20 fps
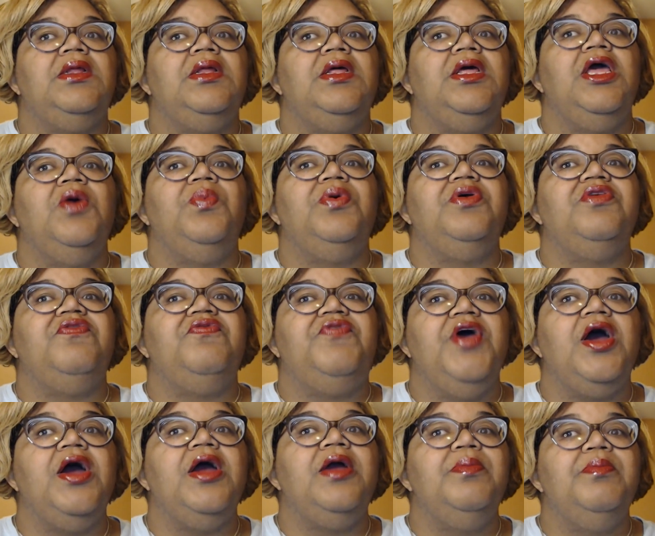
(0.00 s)
it was
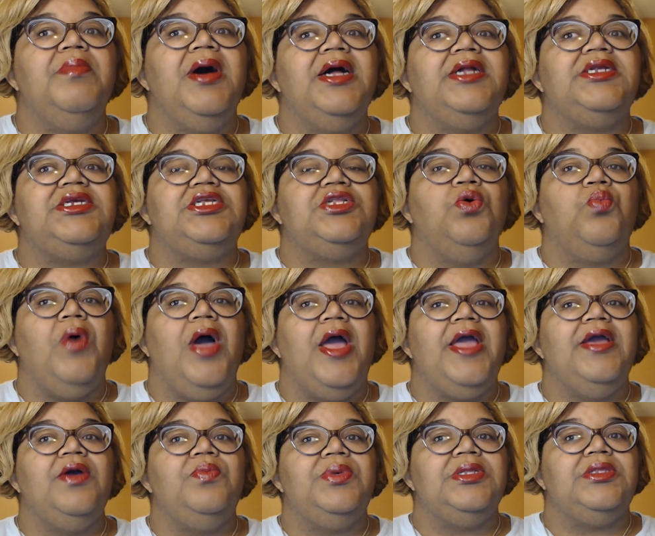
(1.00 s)
very much the way
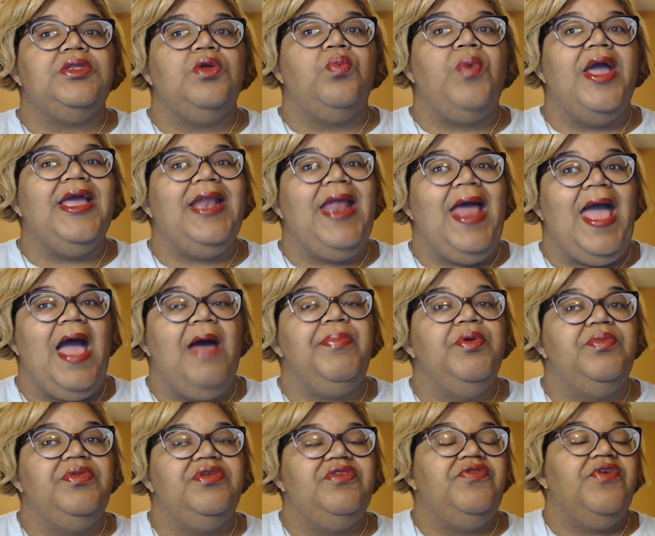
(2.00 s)
it
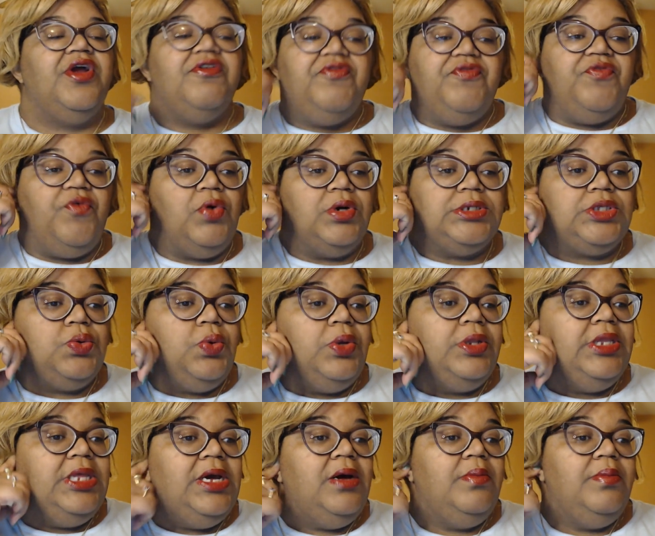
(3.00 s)
happened was very forced on
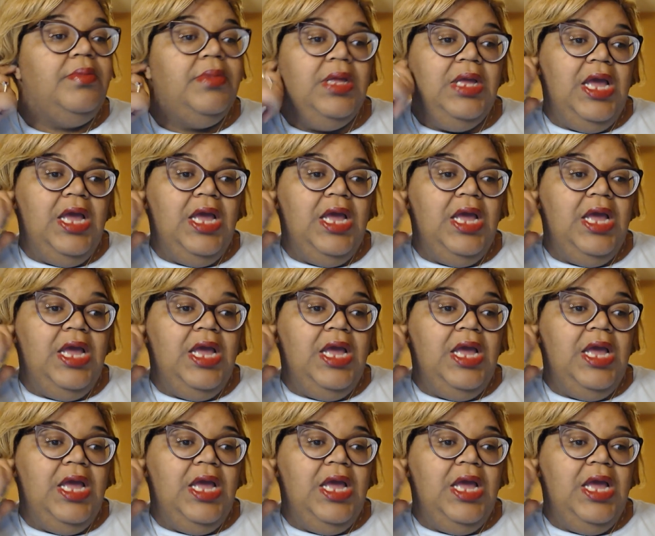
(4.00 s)
them.